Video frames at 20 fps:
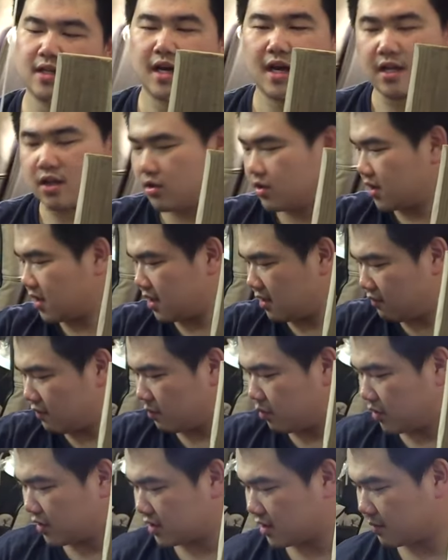And you can
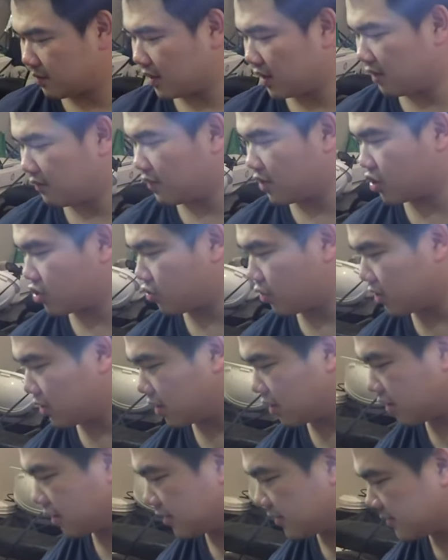even put something even
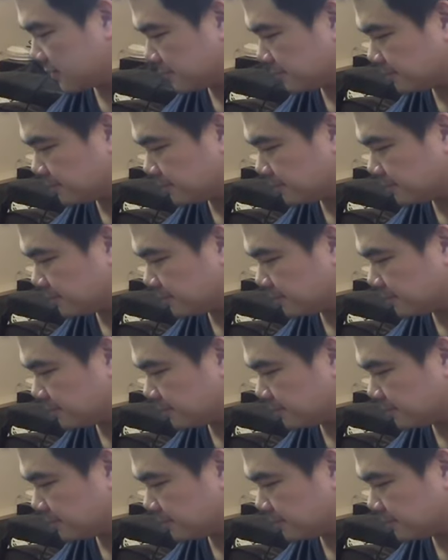shorter,